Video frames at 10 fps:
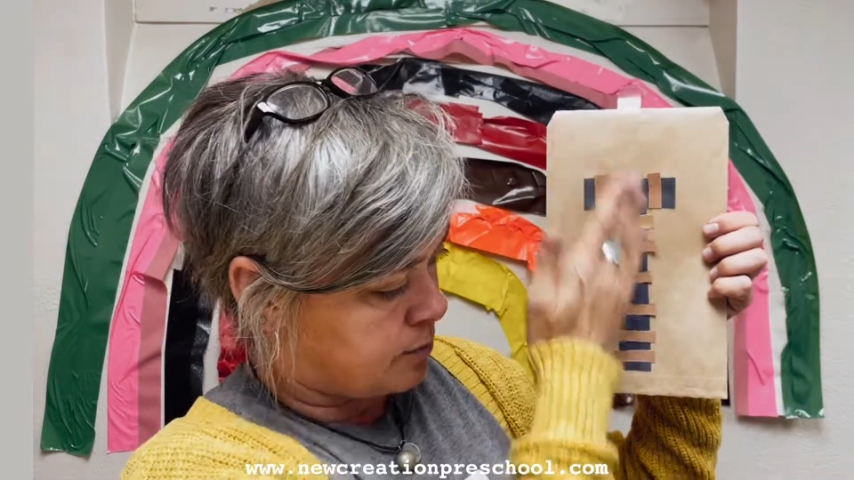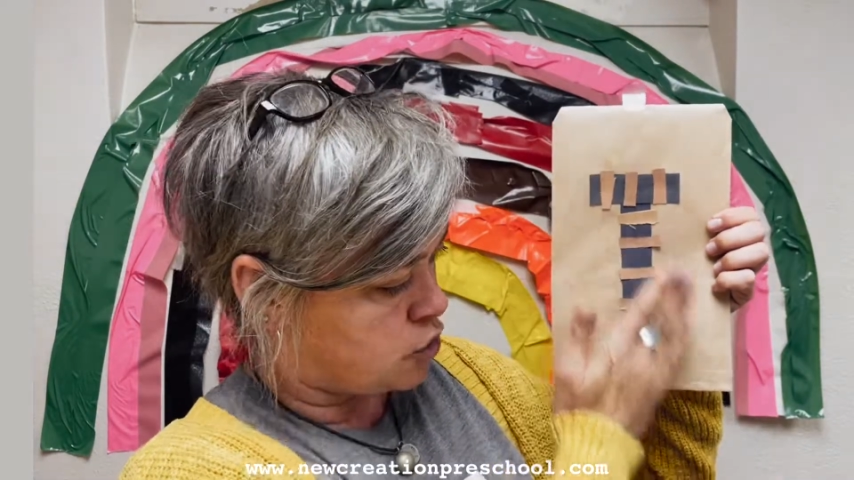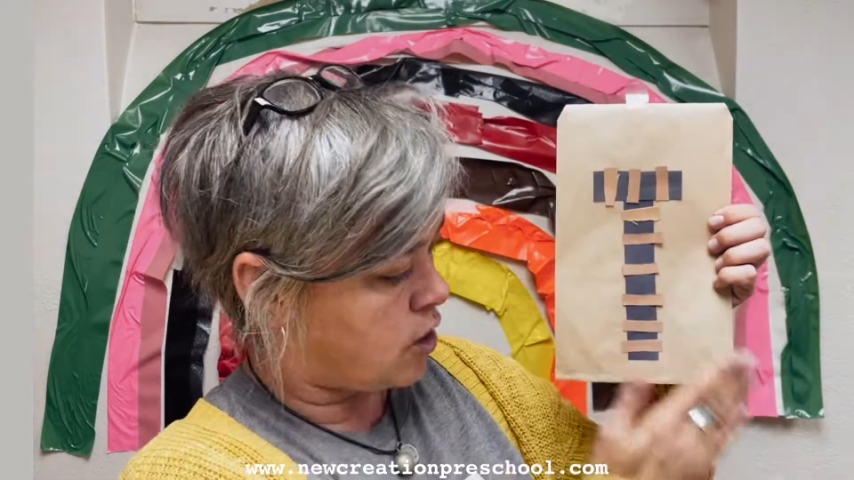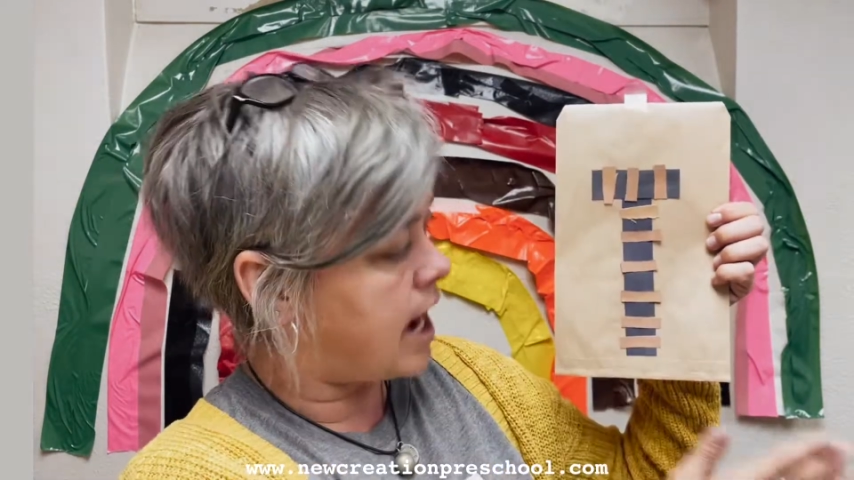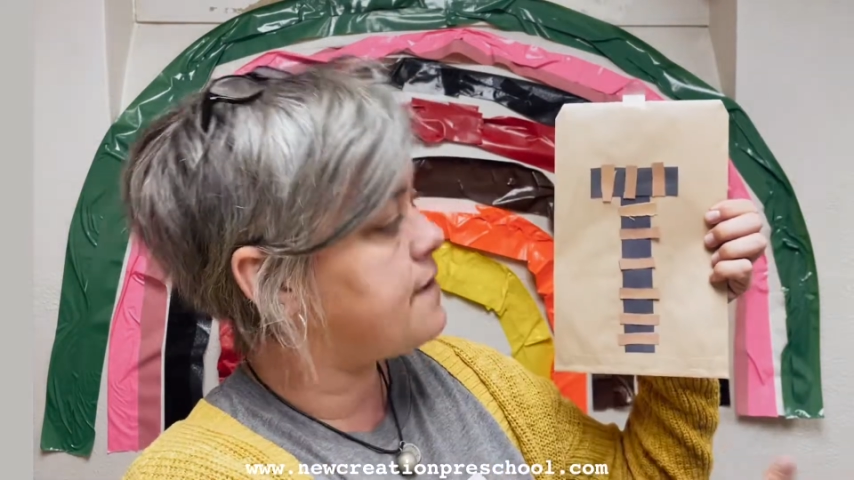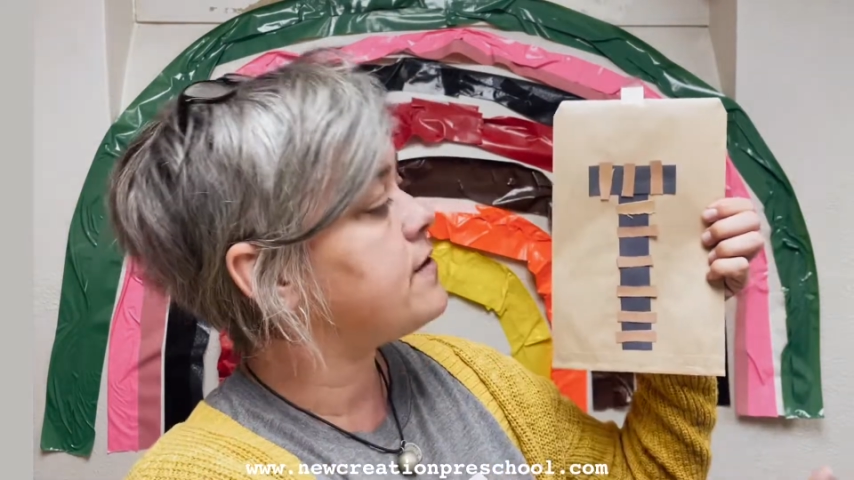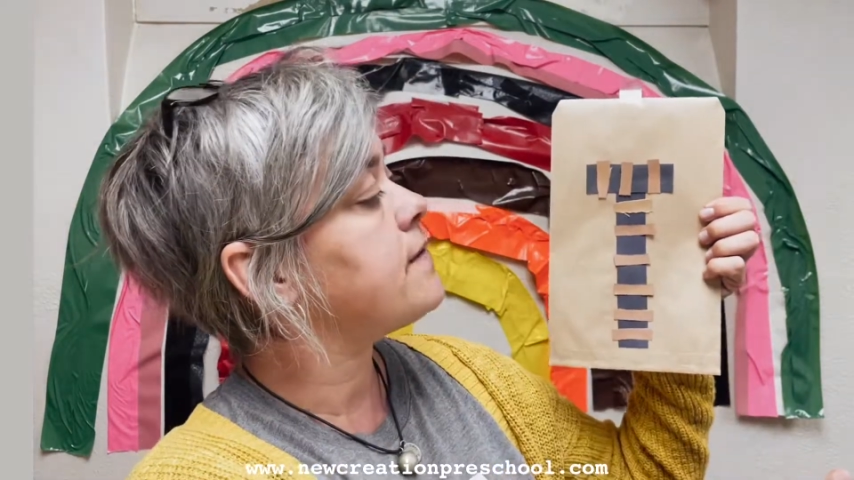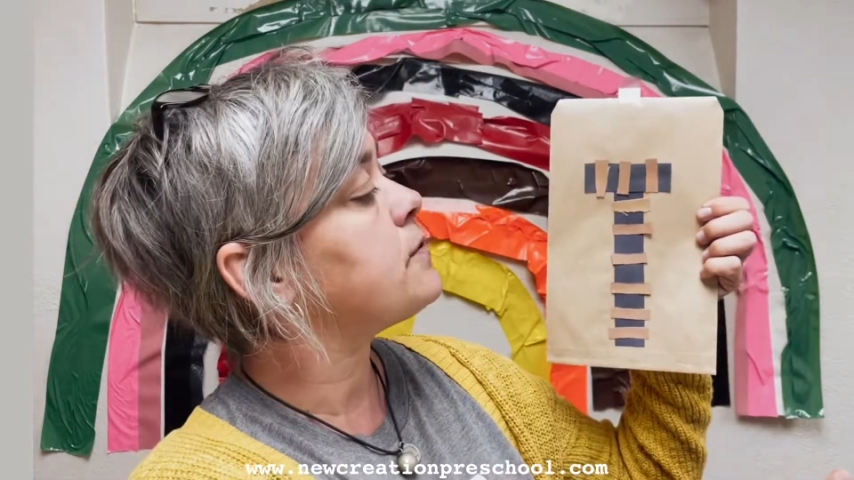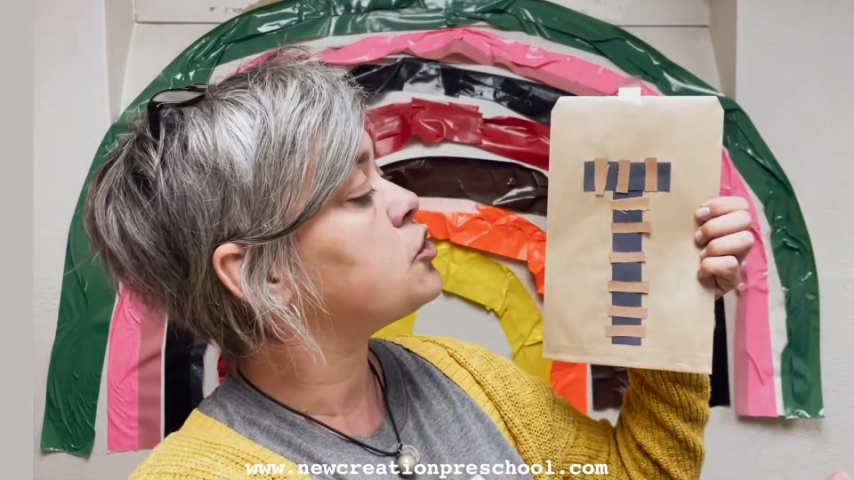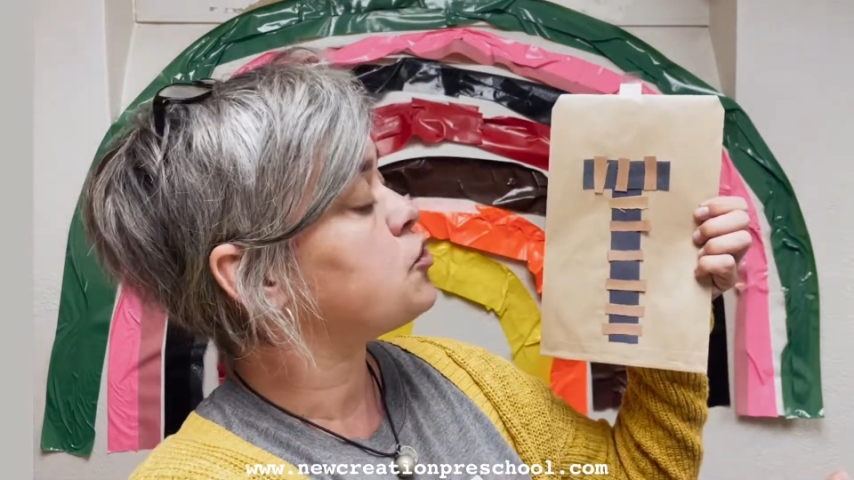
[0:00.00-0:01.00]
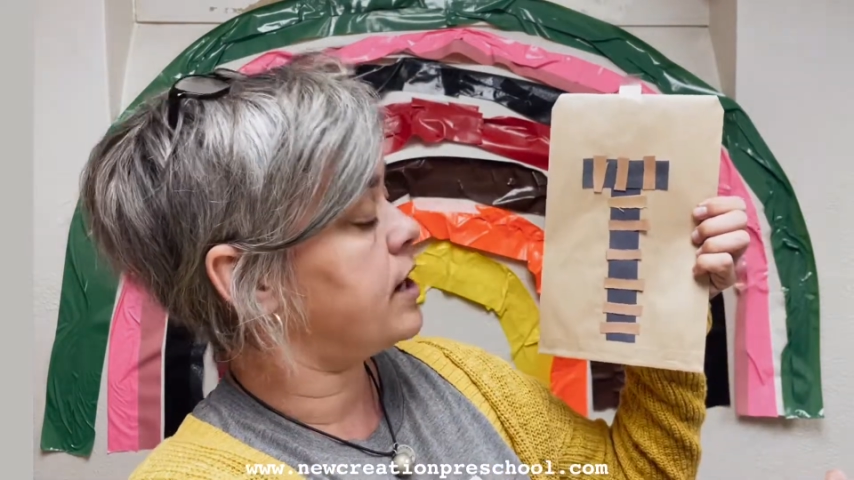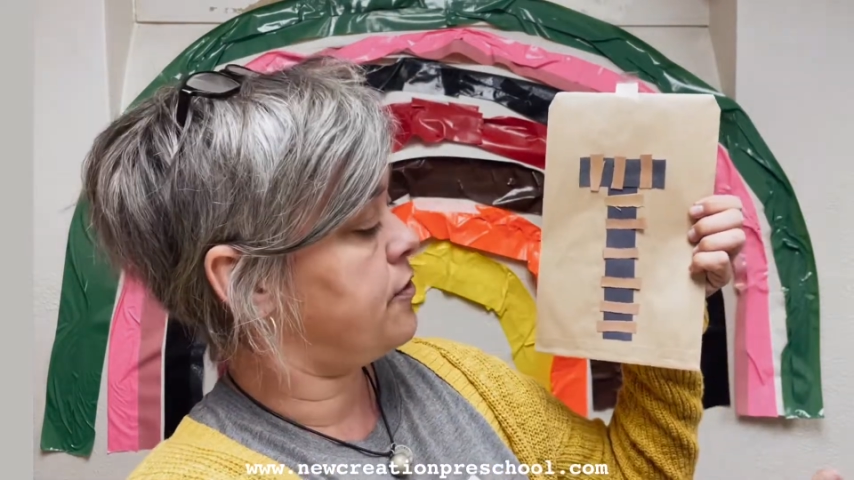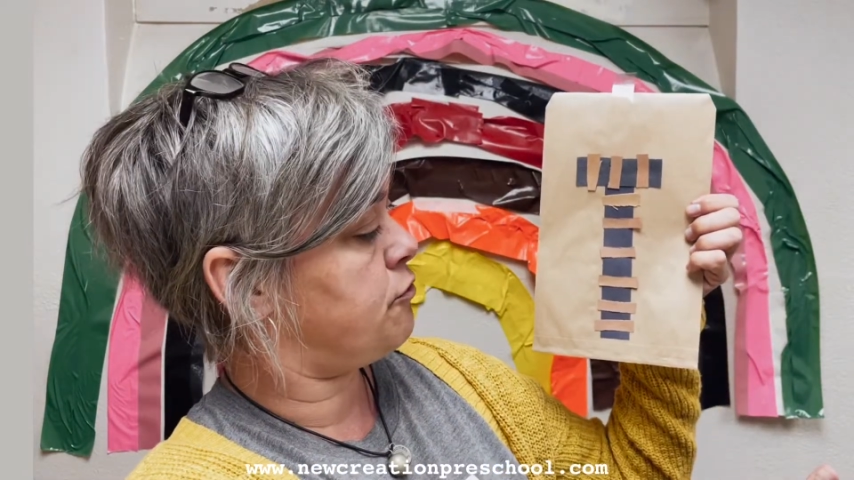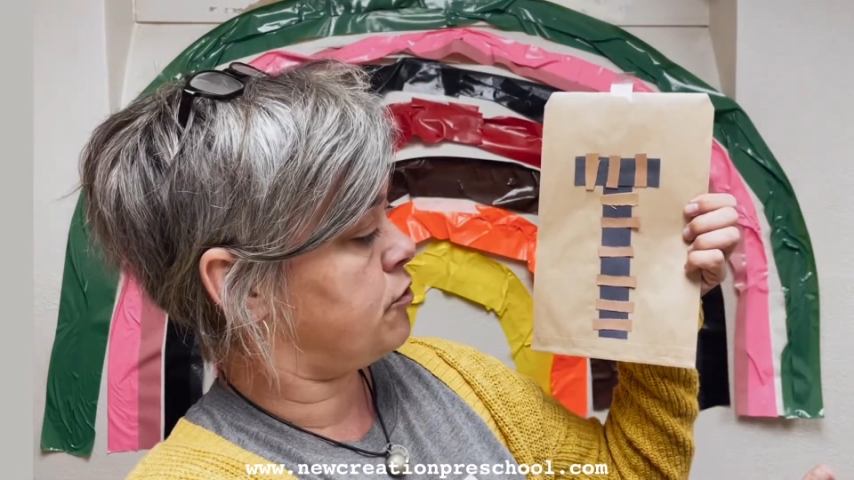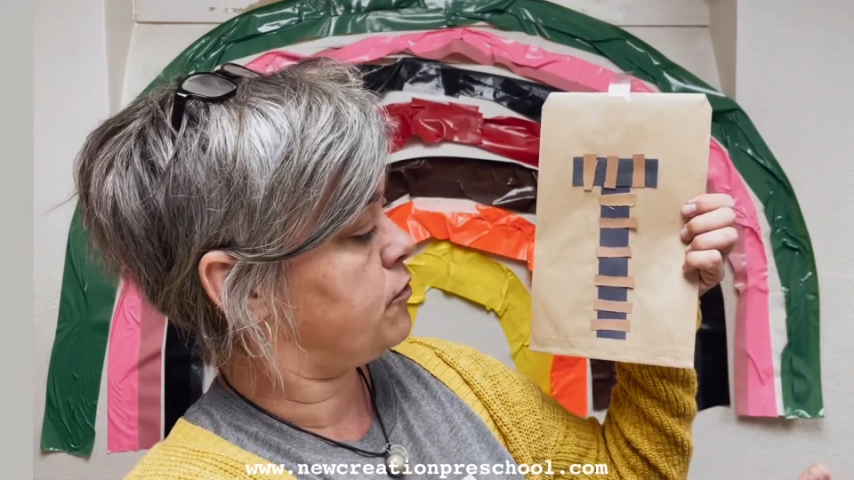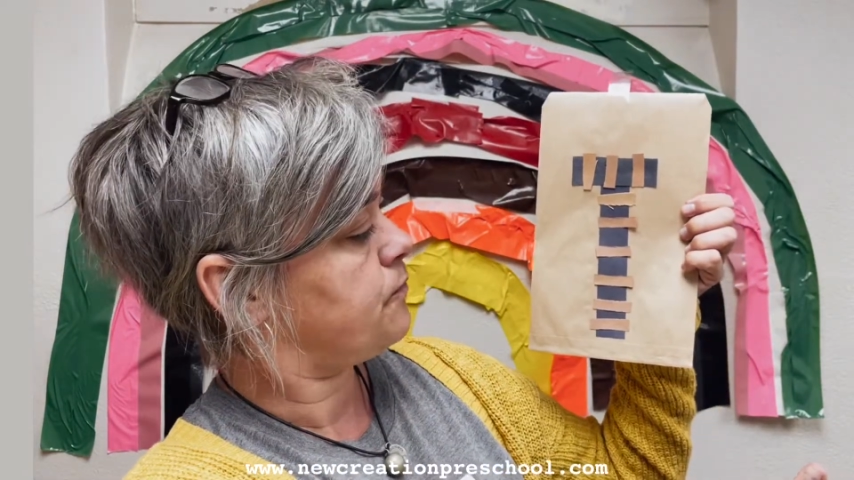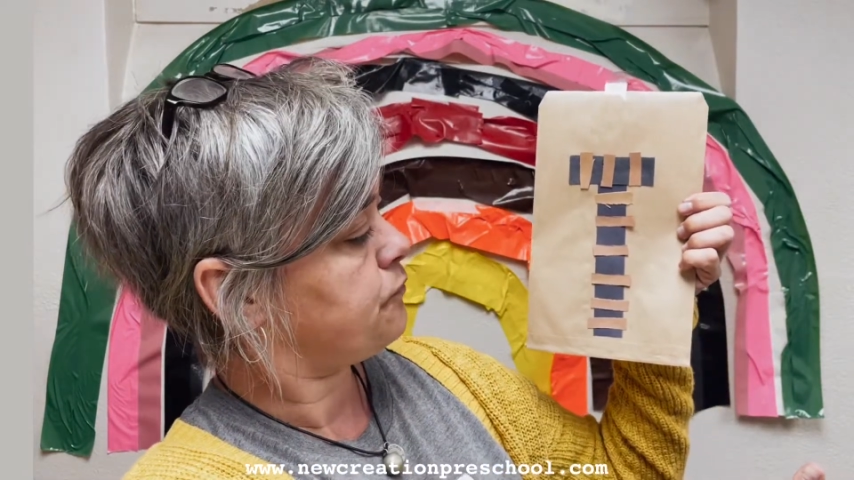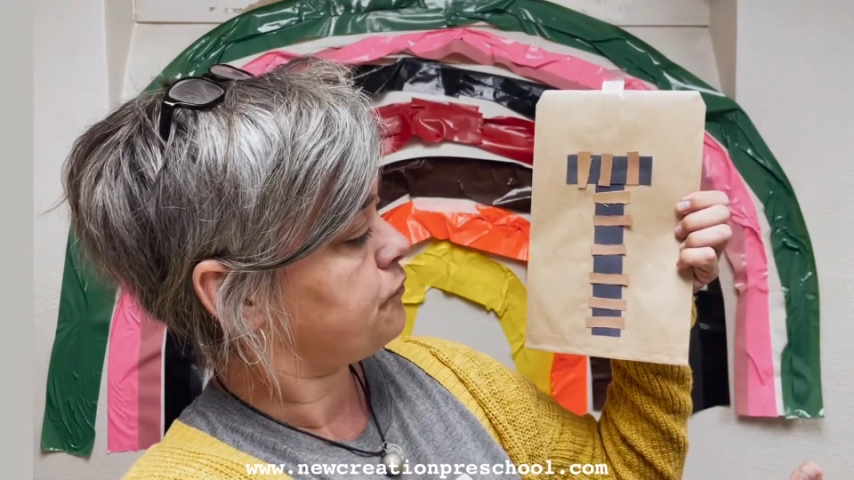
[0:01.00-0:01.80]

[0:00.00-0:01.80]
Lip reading: driving their train through.